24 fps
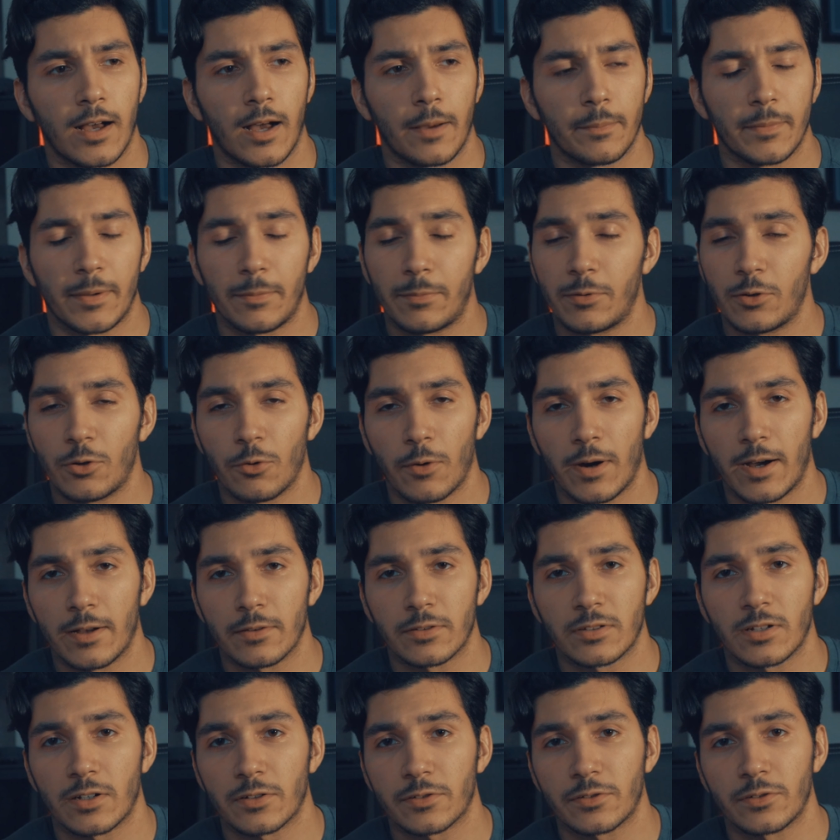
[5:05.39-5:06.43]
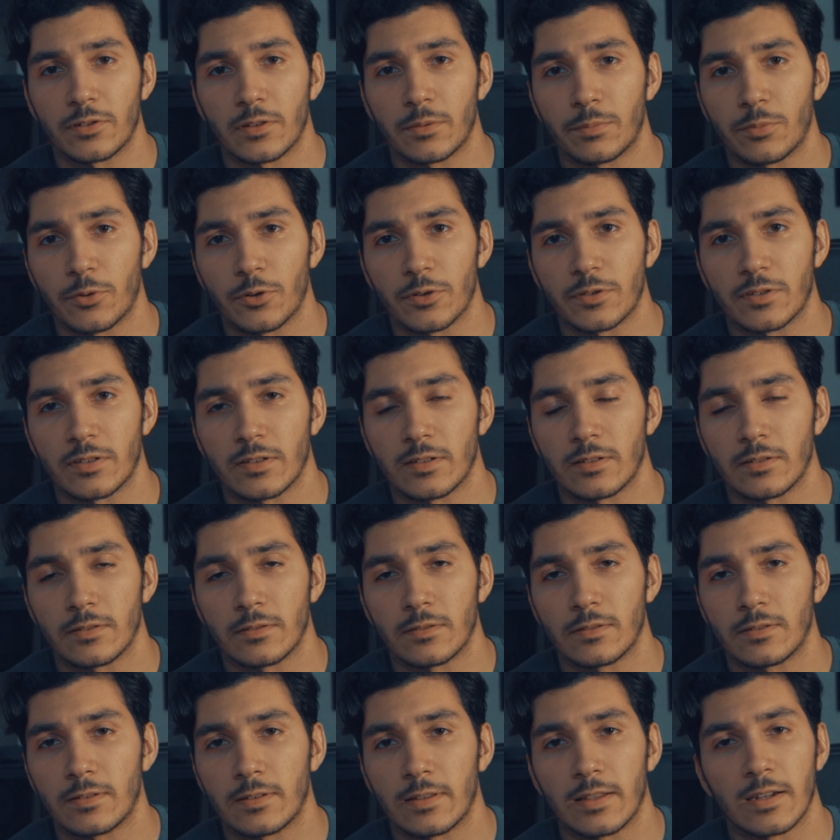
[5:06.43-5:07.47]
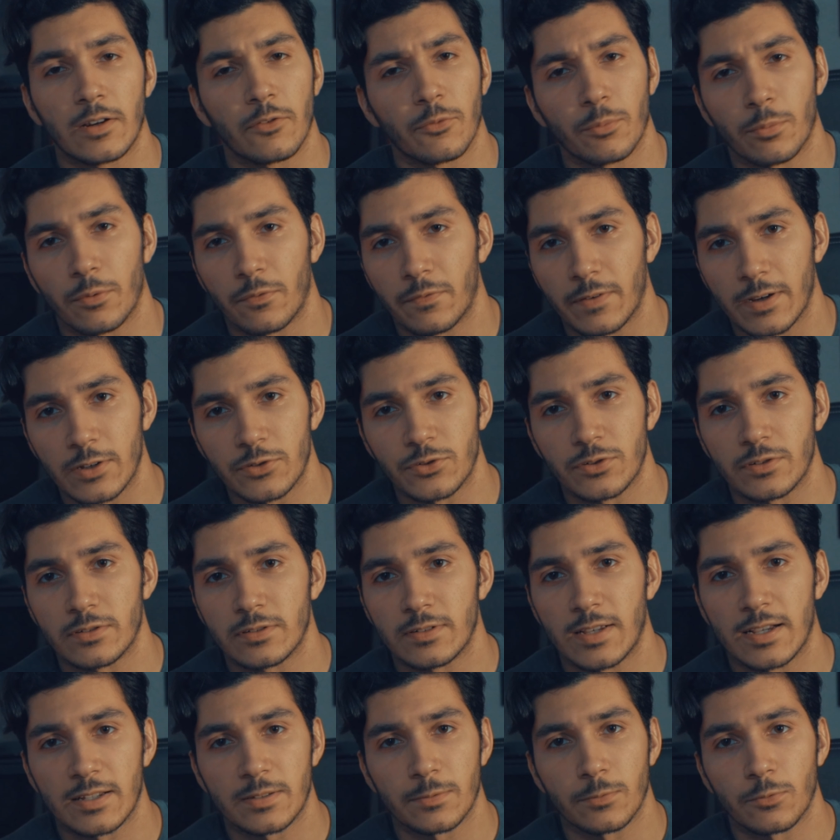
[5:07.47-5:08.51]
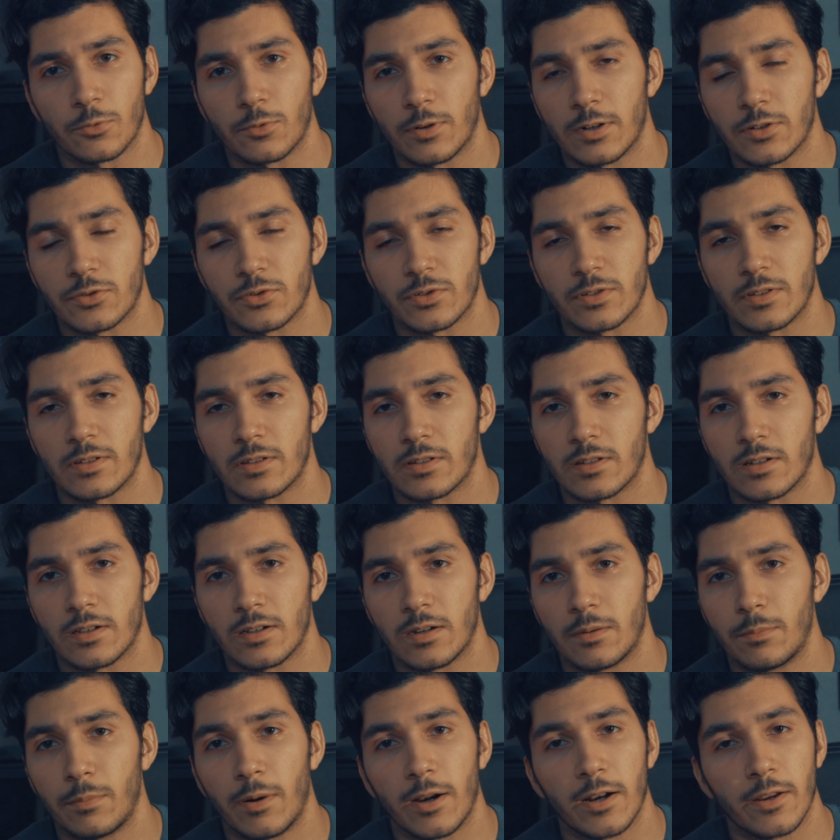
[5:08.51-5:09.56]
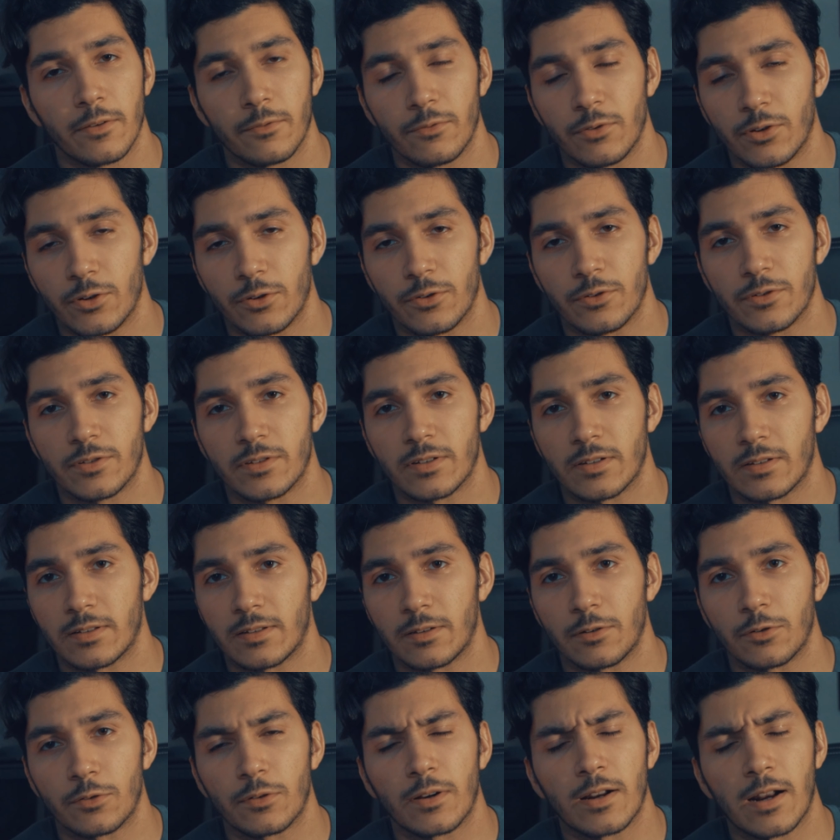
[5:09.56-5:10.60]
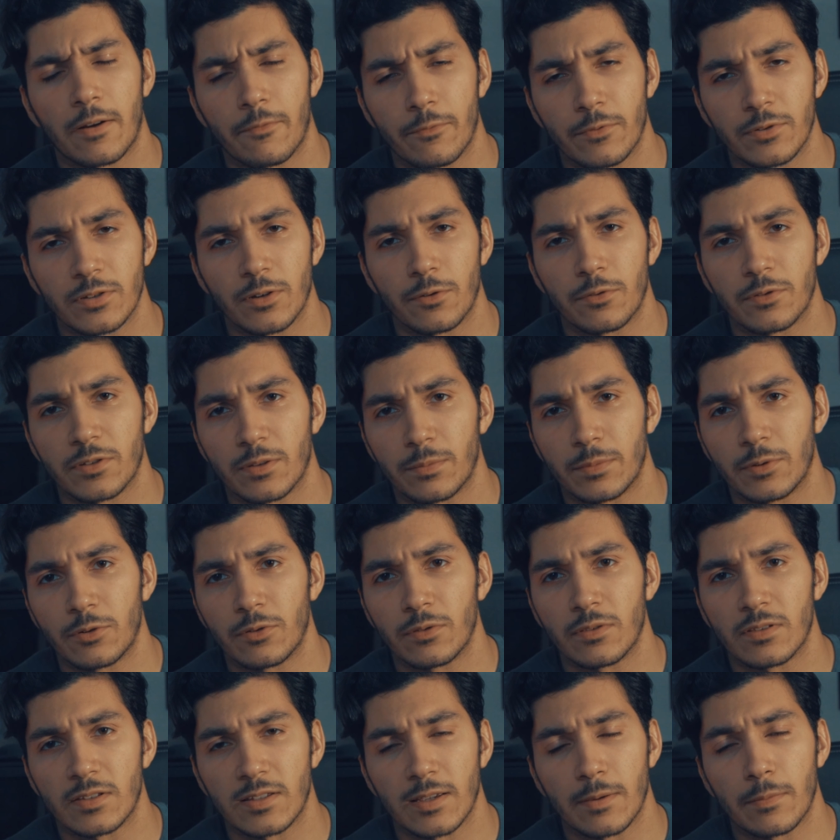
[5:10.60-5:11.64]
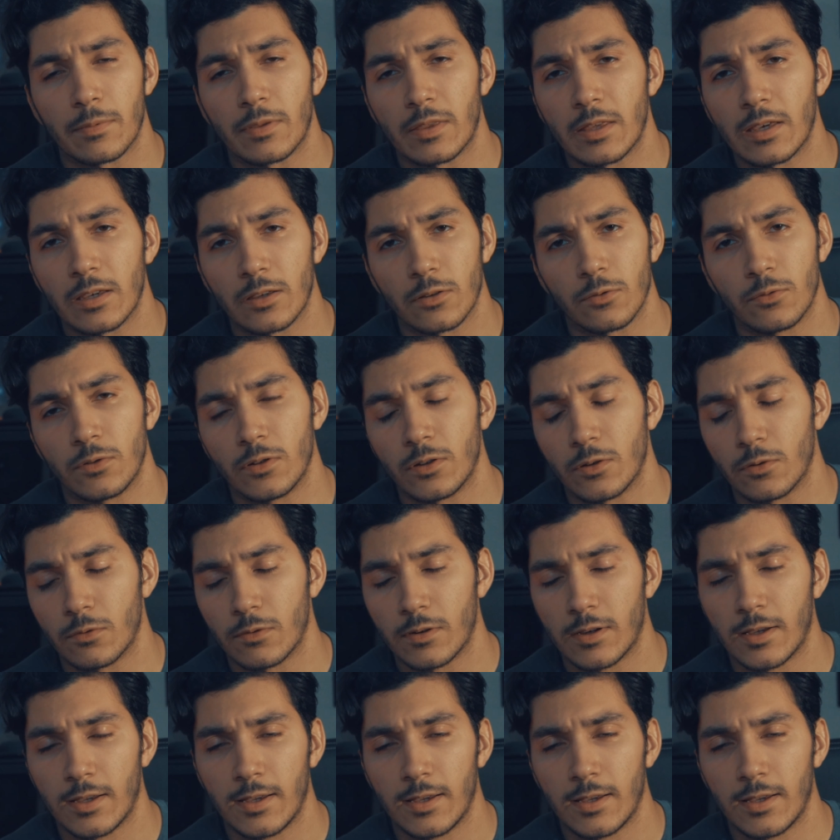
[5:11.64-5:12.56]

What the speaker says: Maybe go out, talk to another person in a different profession, ask them questions, a buddy of yours. Not everyone's always going to be doing the same thing you do.